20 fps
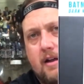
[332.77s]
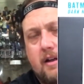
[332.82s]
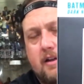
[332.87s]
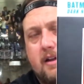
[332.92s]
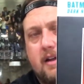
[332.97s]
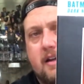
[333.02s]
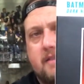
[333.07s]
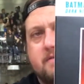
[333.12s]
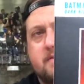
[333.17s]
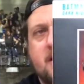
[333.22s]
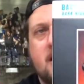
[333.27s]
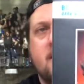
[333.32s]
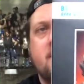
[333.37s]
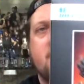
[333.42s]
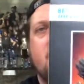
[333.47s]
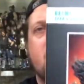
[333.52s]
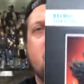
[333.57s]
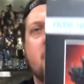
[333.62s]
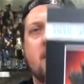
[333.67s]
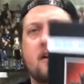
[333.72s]
Very,
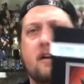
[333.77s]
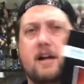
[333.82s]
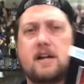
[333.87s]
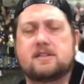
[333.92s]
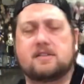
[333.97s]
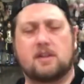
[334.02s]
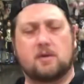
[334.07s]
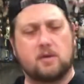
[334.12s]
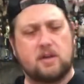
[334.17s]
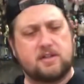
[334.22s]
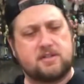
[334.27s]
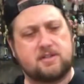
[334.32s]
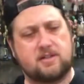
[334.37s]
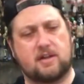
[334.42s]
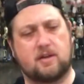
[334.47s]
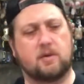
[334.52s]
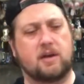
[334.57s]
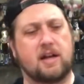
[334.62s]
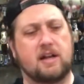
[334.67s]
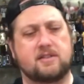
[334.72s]
very interesting.
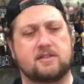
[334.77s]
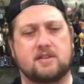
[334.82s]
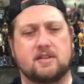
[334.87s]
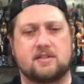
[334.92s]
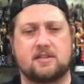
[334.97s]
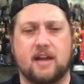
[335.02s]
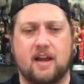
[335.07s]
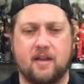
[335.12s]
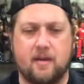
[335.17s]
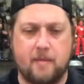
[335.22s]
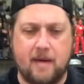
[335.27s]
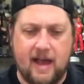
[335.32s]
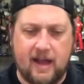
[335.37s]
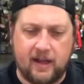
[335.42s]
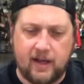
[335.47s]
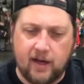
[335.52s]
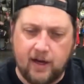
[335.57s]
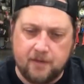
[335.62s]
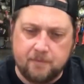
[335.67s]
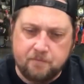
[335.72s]
What else to say on the back
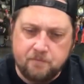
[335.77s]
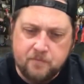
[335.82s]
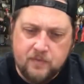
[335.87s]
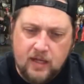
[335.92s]
here?